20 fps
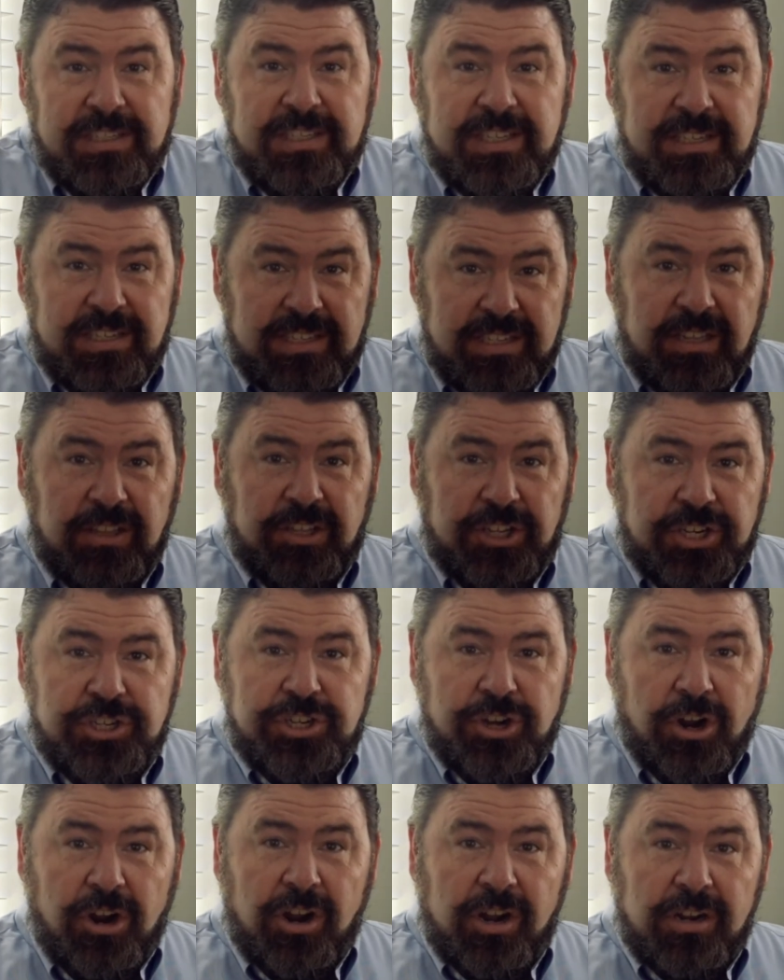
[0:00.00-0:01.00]
is still in
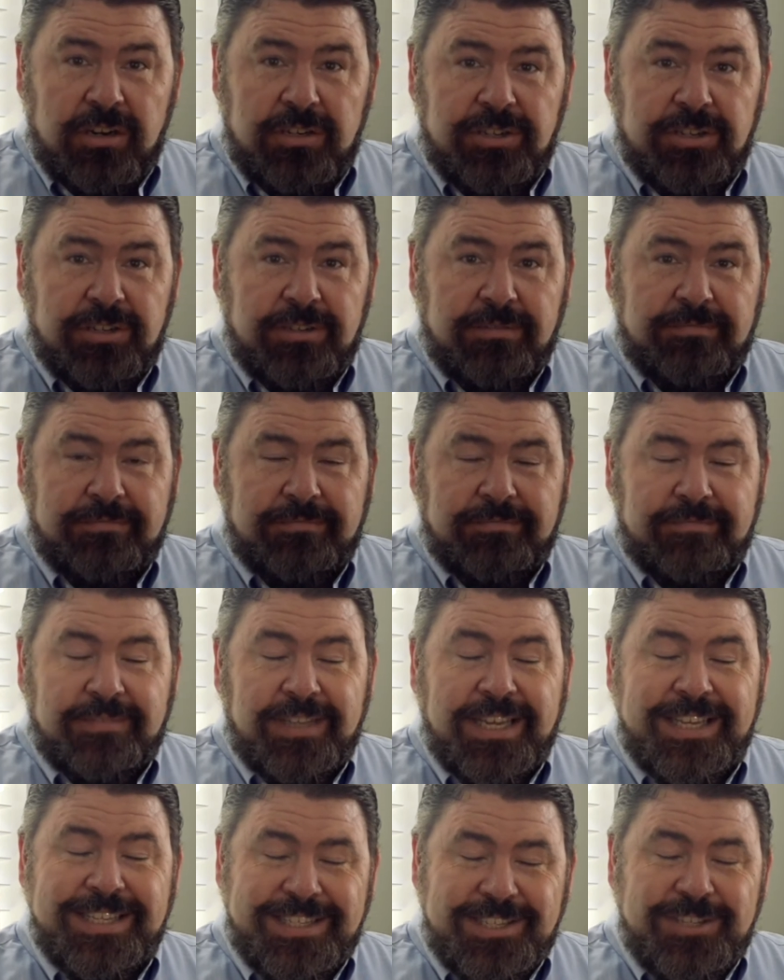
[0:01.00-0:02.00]
charge.
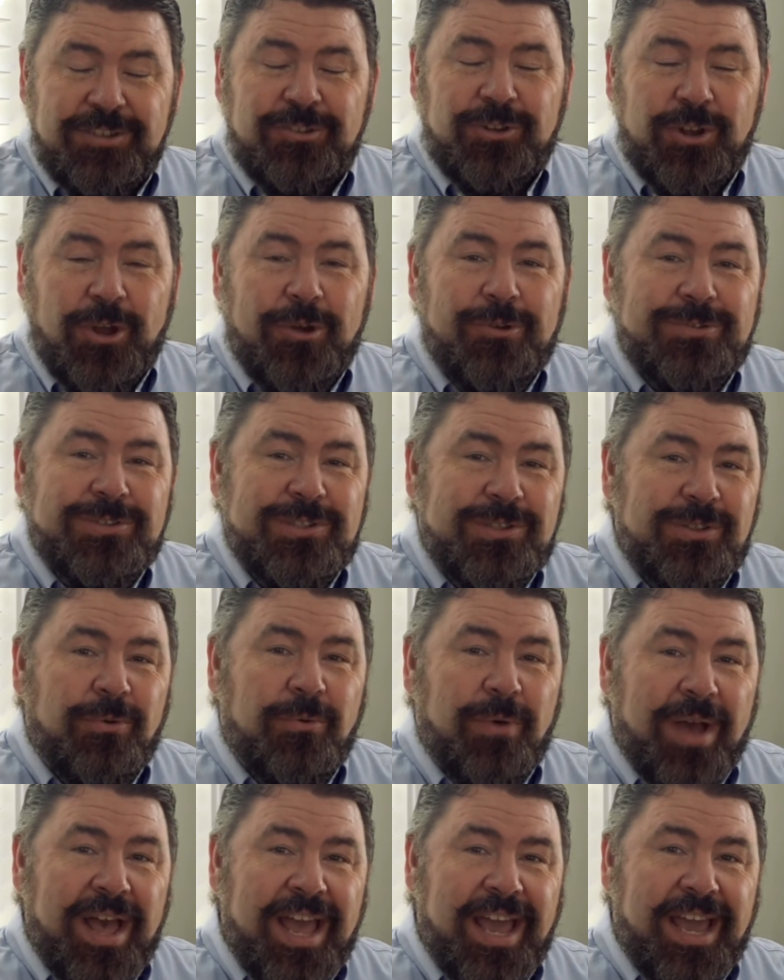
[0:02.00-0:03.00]
He still knows the
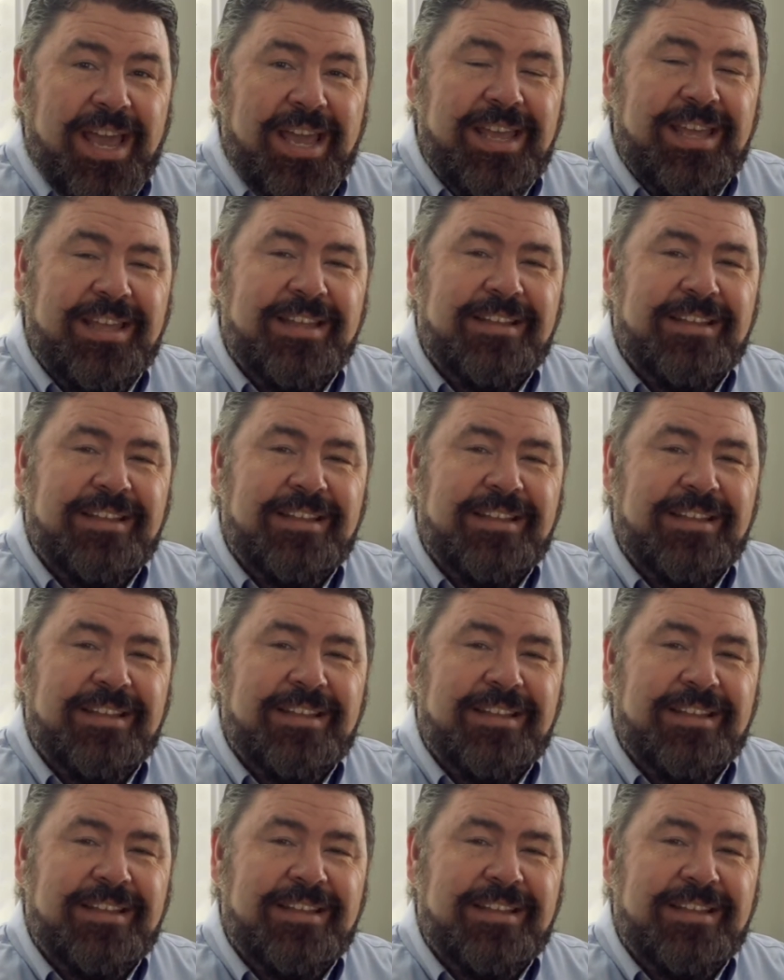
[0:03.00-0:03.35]
way.